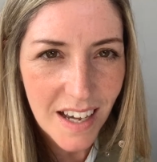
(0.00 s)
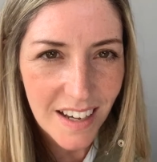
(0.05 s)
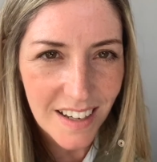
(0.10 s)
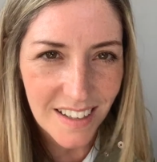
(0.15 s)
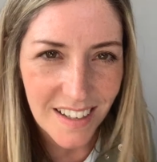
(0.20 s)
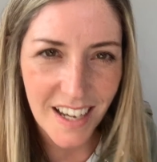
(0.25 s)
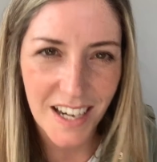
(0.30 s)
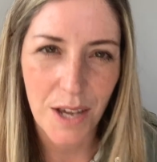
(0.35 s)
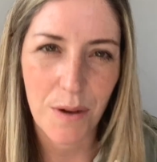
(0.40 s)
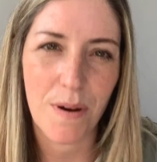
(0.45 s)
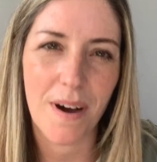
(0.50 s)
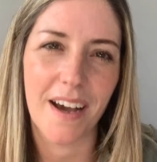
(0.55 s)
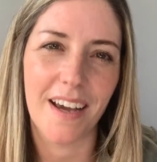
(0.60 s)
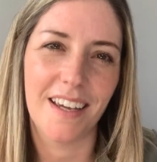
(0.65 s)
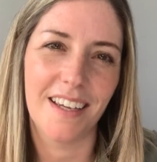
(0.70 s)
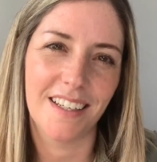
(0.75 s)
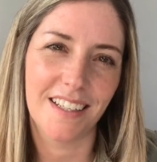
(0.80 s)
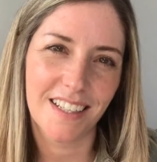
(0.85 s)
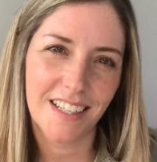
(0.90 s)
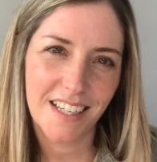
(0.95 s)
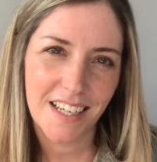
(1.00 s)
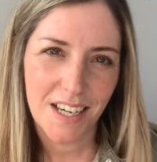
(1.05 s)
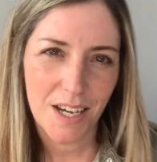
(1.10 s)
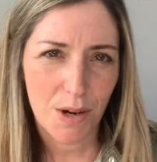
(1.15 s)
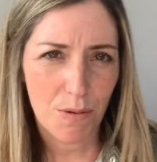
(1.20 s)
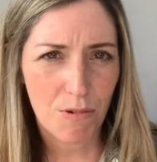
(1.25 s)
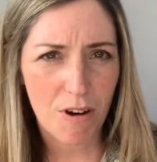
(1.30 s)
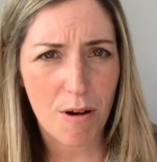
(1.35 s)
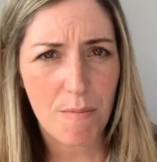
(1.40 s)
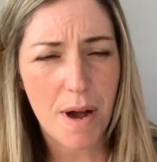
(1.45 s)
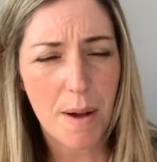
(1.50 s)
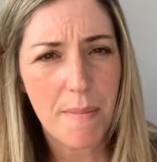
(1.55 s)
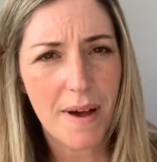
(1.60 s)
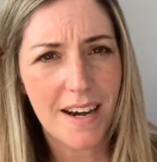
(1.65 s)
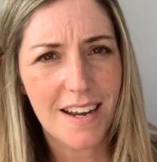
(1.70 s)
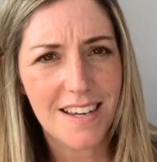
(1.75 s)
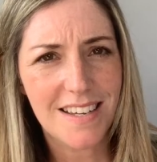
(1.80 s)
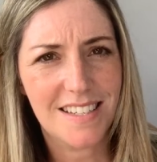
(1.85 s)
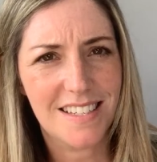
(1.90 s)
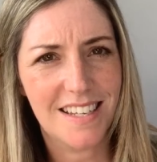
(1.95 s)
Anyway, where are my
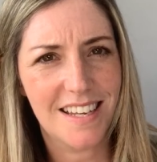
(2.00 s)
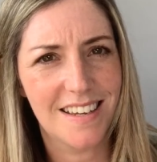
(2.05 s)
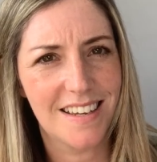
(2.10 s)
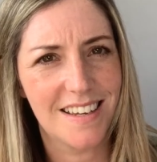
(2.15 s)
manners?